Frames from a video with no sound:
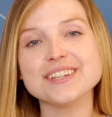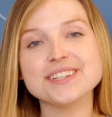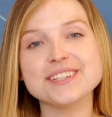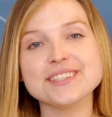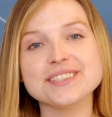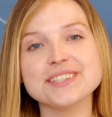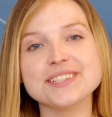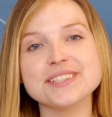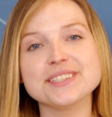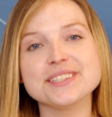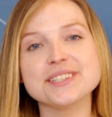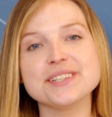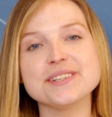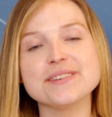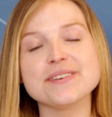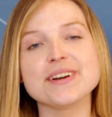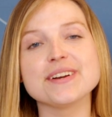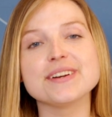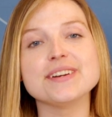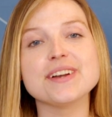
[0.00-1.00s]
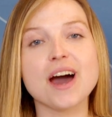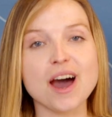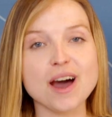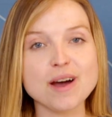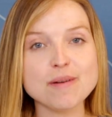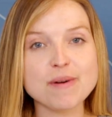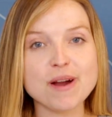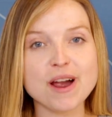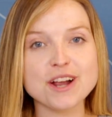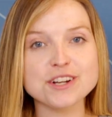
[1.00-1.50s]
users who are
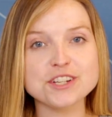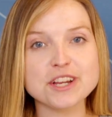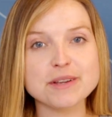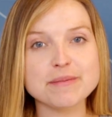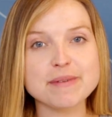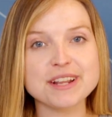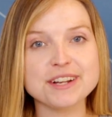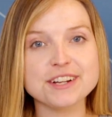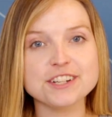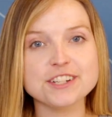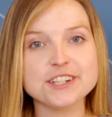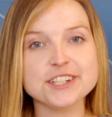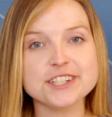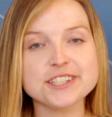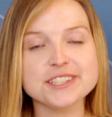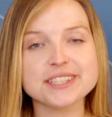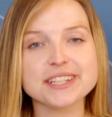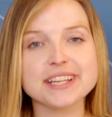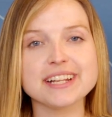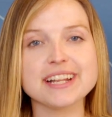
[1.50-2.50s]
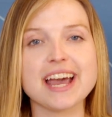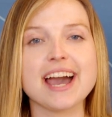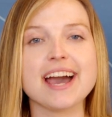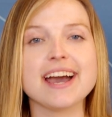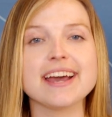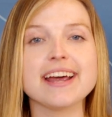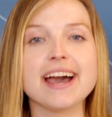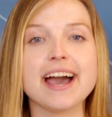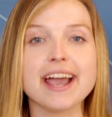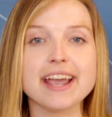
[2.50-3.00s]
not project managers can
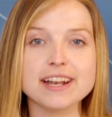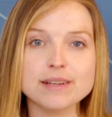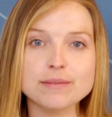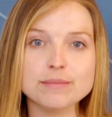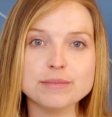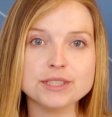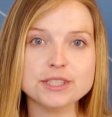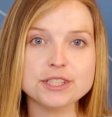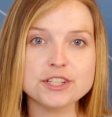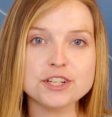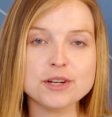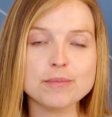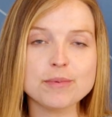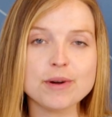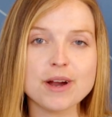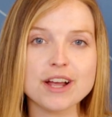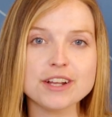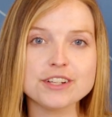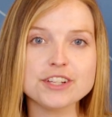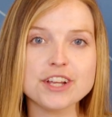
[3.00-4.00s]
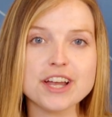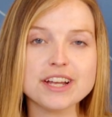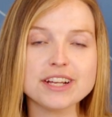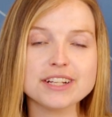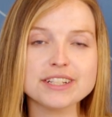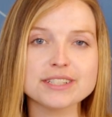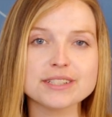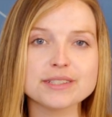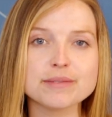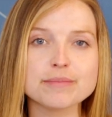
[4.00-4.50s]
add items to your
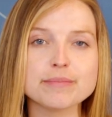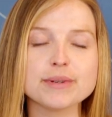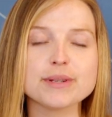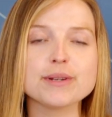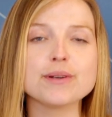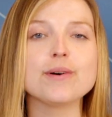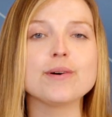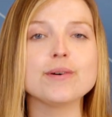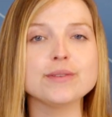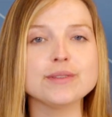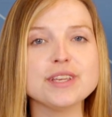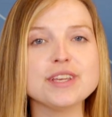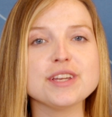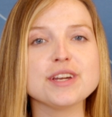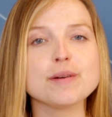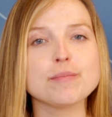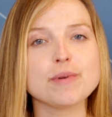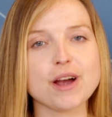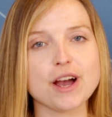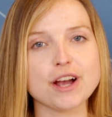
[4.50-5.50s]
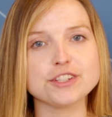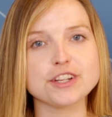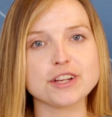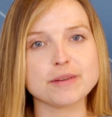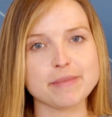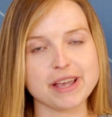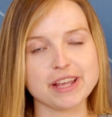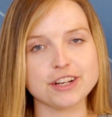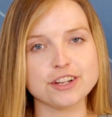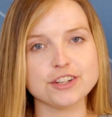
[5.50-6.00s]
project, but only a
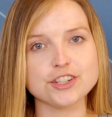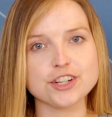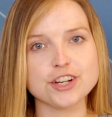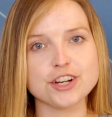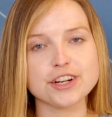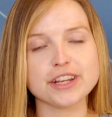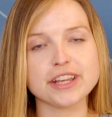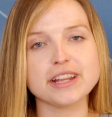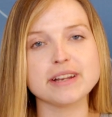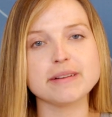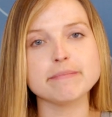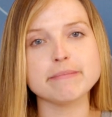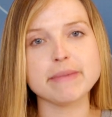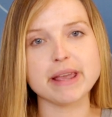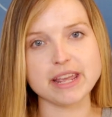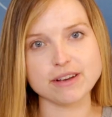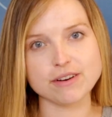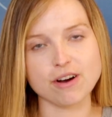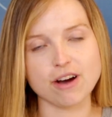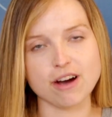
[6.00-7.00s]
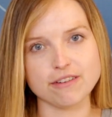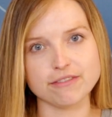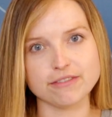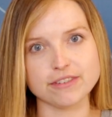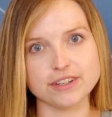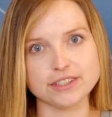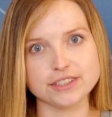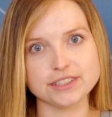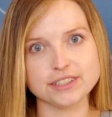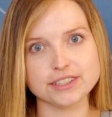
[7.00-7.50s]
project manager can make
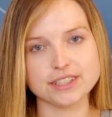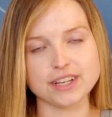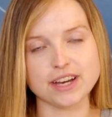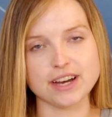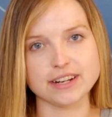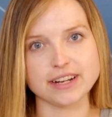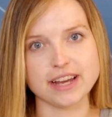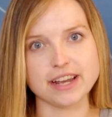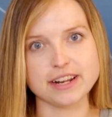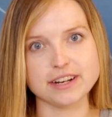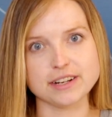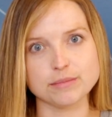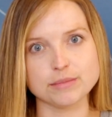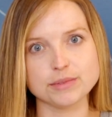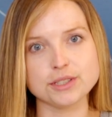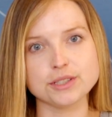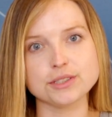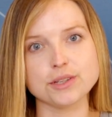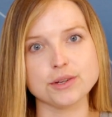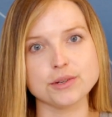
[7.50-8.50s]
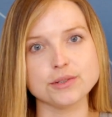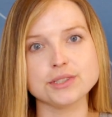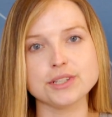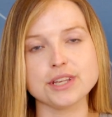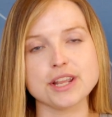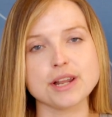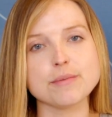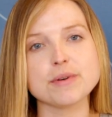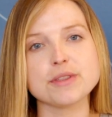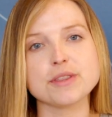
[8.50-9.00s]
offers on items
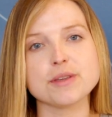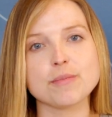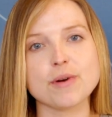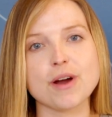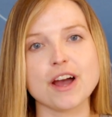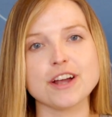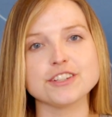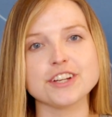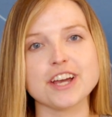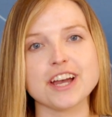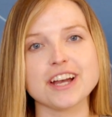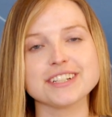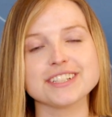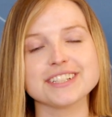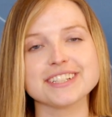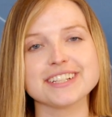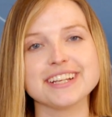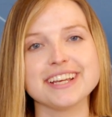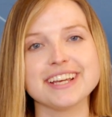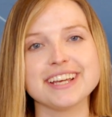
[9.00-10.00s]
associated with a project.